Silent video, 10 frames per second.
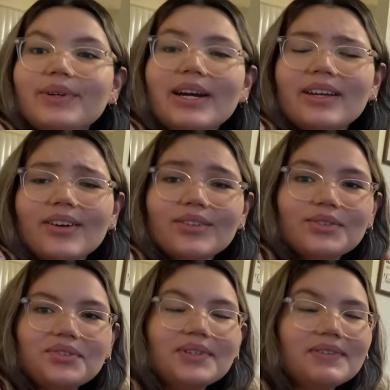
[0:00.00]
I also
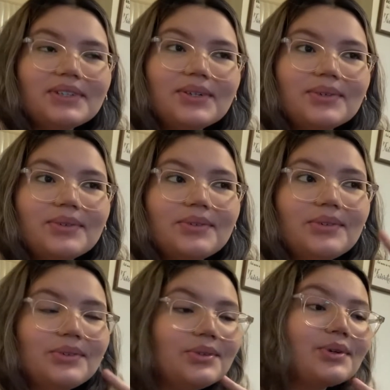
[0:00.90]
do have to go
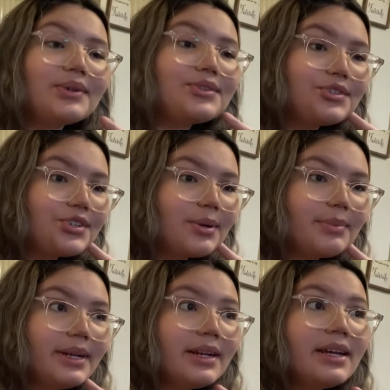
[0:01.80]
grocery
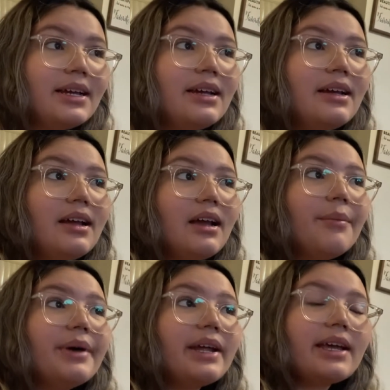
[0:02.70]
shopping,
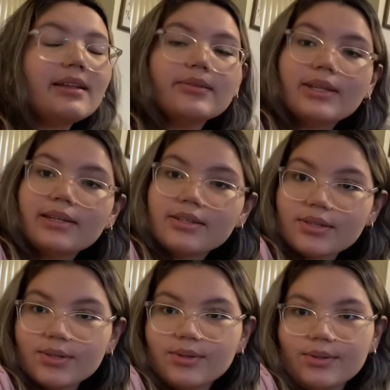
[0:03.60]
but I can't do that
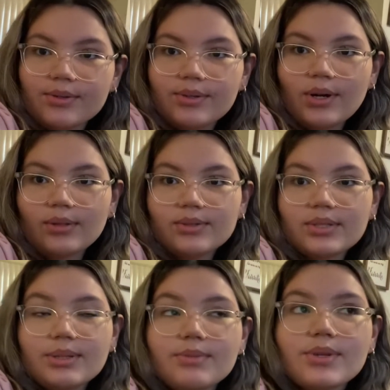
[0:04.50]
until Carlos
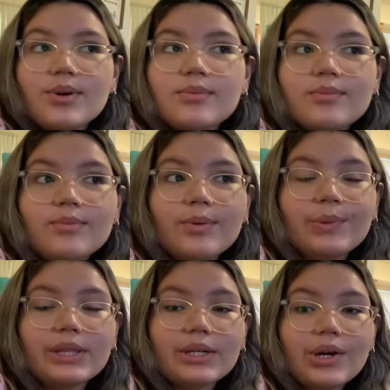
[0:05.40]
comes home
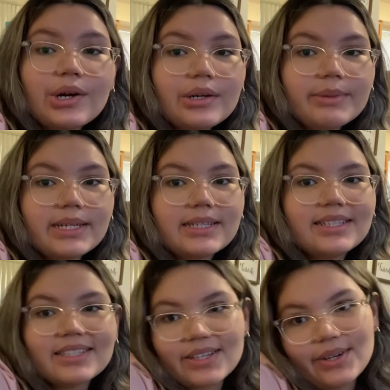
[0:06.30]
with the car because
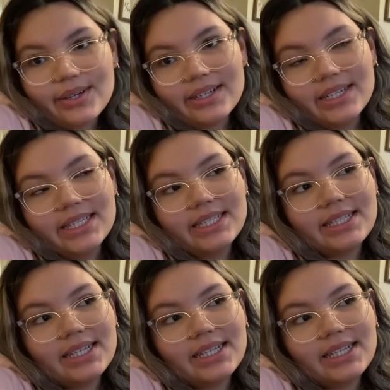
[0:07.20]
his car is